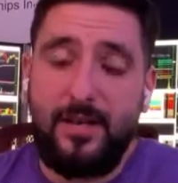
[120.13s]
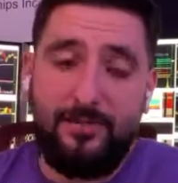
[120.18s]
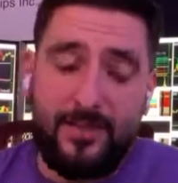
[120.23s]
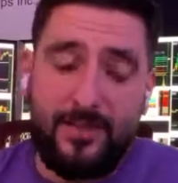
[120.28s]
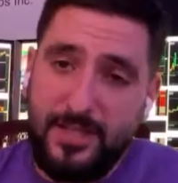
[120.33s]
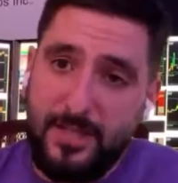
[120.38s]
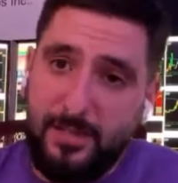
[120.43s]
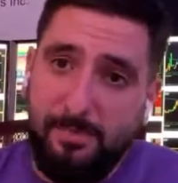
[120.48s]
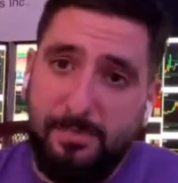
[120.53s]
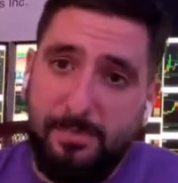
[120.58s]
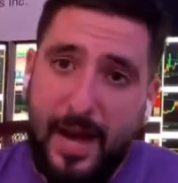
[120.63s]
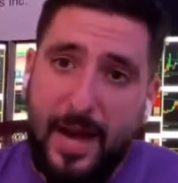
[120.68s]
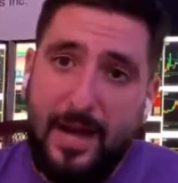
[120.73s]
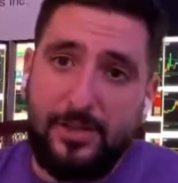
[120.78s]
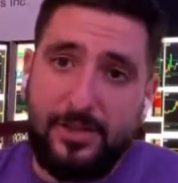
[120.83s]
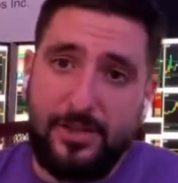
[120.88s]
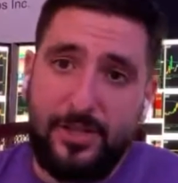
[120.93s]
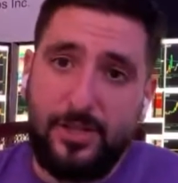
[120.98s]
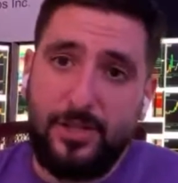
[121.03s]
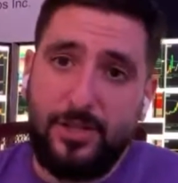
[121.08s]
if this
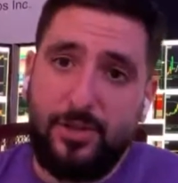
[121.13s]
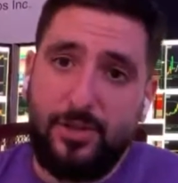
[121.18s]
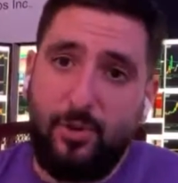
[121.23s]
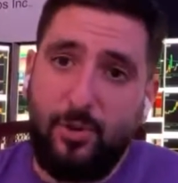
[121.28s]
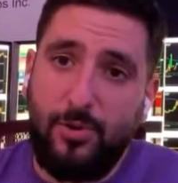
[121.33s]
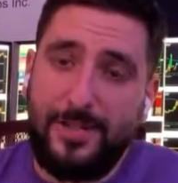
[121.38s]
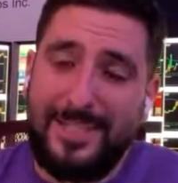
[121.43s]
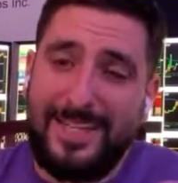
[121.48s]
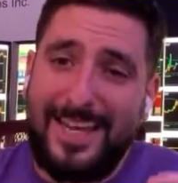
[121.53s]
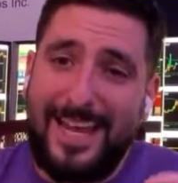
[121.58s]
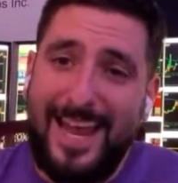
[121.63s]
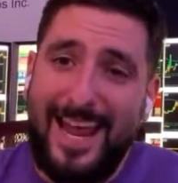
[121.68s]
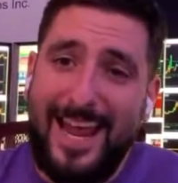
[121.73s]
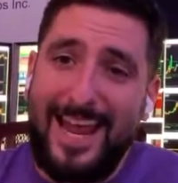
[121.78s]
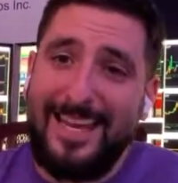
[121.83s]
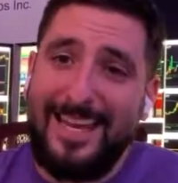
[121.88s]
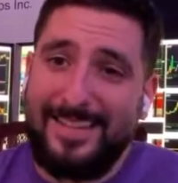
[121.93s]
bounces towards the